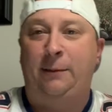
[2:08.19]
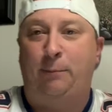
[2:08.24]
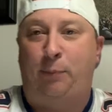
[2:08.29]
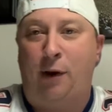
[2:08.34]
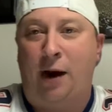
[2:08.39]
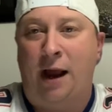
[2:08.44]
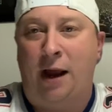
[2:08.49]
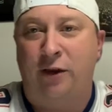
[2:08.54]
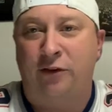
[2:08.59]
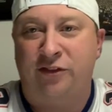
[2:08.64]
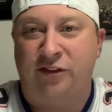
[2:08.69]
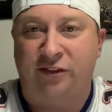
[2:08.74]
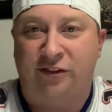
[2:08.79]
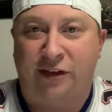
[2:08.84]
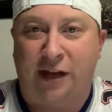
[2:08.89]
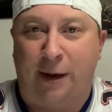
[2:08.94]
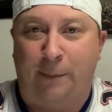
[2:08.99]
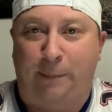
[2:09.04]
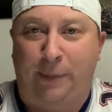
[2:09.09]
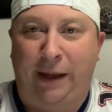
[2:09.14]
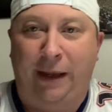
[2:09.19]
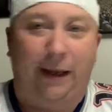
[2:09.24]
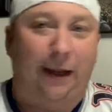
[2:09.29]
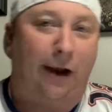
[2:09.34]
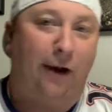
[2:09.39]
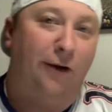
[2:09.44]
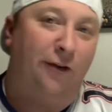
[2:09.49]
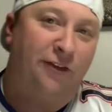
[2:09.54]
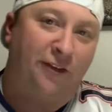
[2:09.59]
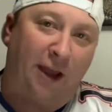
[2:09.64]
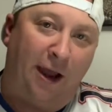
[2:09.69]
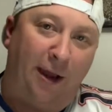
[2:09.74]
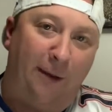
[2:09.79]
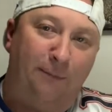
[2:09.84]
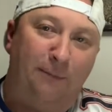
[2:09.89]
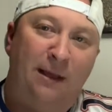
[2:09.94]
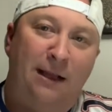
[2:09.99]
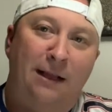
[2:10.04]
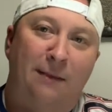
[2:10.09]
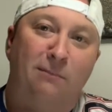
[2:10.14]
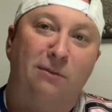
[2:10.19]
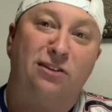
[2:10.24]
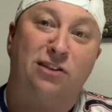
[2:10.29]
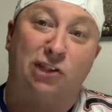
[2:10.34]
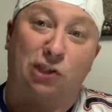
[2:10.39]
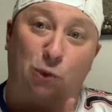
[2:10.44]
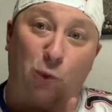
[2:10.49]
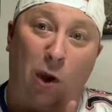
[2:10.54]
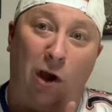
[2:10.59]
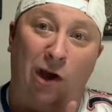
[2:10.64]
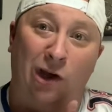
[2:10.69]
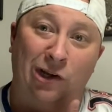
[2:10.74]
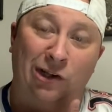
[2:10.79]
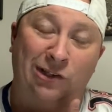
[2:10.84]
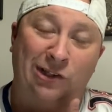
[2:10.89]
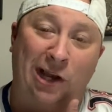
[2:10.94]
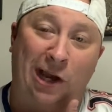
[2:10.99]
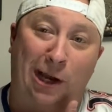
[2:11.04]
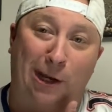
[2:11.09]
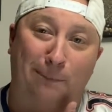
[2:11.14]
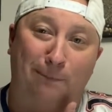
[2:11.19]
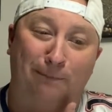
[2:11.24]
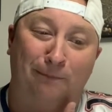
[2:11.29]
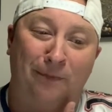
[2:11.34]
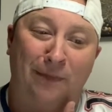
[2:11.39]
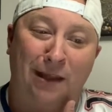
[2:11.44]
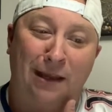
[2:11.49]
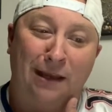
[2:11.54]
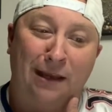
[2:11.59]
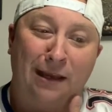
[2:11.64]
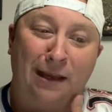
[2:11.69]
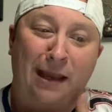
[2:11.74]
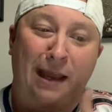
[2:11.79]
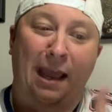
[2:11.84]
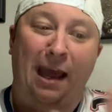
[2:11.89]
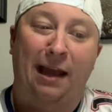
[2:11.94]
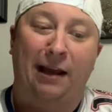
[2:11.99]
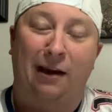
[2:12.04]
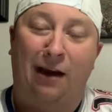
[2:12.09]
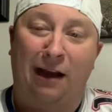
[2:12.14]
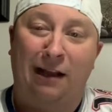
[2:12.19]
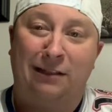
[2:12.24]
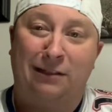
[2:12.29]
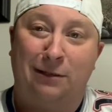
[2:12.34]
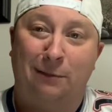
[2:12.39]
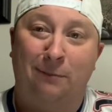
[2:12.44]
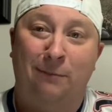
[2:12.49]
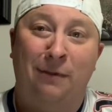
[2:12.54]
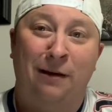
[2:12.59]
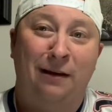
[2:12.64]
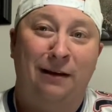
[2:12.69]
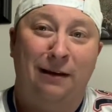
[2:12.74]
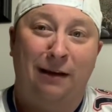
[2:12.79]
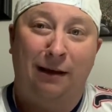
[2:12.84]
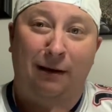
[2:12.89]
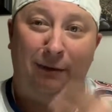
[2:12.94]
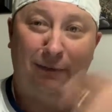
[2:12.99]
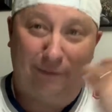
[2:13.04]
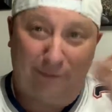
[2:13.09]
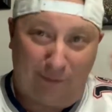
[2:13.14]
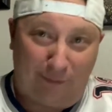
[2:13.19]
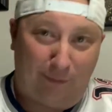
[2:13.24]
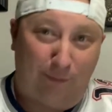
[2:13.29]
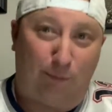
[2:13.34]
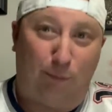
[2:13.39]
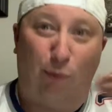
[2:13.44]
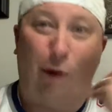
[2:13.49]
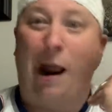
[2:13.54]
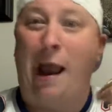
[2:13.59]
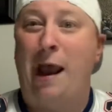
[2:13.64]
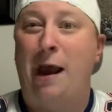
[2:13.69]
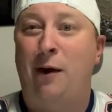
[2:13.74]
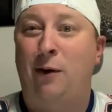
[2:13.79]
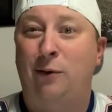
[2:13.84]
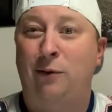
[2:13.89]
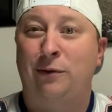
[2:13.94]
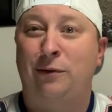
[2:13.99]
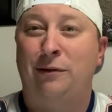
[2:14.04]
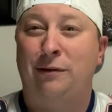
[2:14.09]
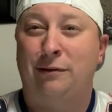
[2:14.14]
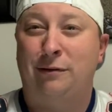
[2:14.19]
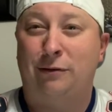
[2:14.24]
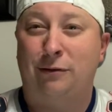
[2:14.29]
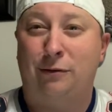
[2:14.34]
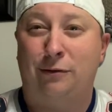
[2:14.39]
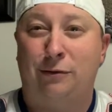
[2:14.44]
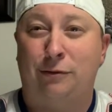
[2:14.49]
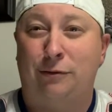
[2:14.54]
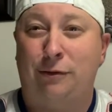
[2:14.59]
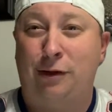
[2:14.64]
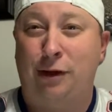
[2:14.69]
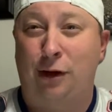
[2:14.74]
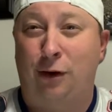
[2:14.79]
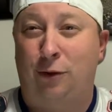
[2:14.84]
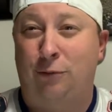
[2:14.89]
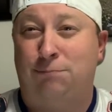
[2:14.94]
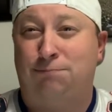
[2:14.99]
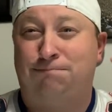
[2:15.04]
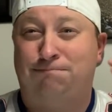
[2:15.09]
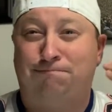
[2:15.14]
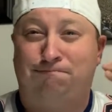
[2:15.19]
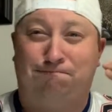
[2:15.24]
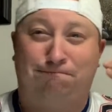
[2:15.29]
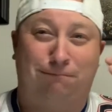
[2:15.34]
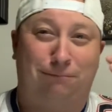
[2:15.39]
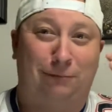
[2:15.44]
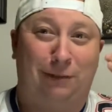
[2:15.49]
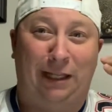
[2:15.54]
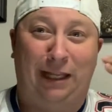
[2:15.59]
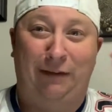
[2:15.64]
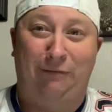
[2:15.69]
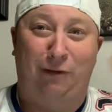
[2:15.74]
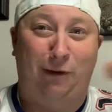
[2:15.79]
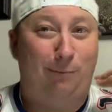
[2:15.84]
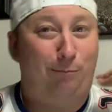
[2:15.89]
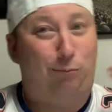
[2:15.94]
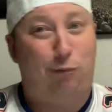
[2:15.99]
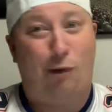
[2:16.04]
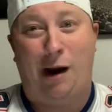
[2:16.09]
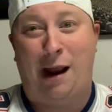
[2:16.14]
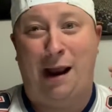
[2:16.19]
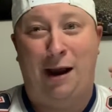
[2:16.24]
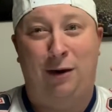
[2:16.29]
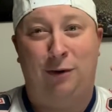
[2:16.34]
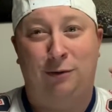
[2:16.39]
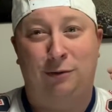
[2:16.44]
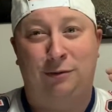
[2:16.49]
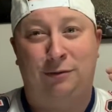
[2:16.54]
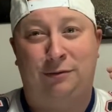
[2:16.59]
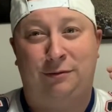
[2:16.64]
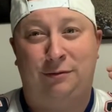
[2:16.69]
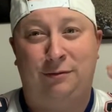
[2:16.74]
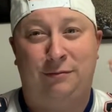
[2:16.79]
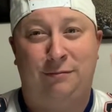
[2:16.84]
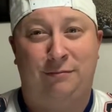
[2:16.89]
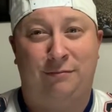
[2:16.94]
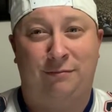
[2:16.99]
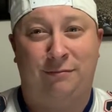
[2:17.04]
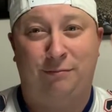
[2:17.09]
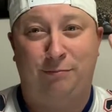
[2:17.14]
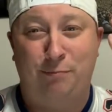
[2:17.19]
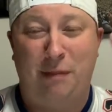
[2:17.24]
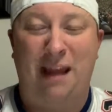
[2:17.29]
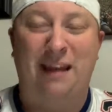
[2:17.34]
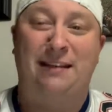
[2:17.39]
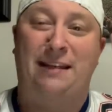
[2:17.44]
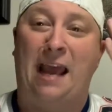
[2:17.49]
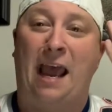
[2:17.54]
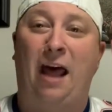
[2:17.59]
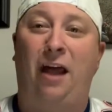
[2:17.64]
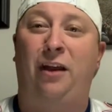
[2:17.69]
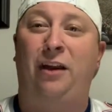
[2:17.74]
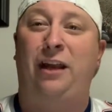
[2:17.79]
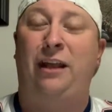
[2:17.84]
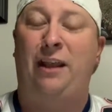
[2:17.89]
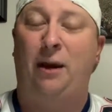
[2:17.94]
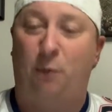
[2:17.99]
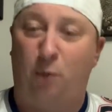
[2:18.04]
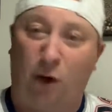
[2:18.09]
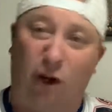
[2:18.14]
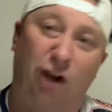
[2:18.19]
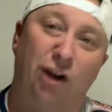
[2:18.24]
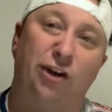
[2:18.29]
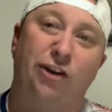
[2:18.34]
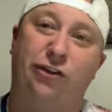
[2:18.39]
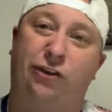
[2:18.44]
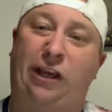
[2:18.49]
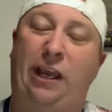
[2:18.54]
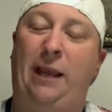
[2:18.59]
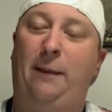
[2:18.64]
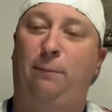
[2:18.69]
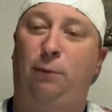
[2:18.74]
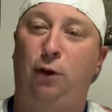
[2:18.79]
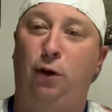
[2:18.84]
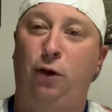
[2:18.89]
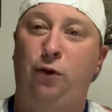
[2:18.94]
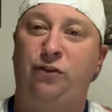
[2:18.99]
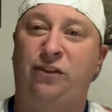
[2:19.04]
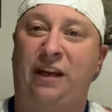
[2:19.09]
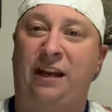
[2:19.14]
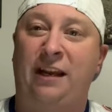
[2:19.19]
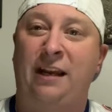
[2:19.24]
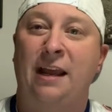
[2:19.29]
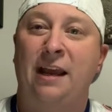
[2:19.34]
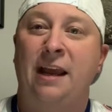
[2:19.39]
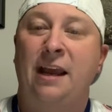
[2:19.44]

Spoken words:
Browns instead of Pete Carroll's Gum, must have swallowed his gum and got some Brown, Cleveland Brown mentality that we're going to just keep losing.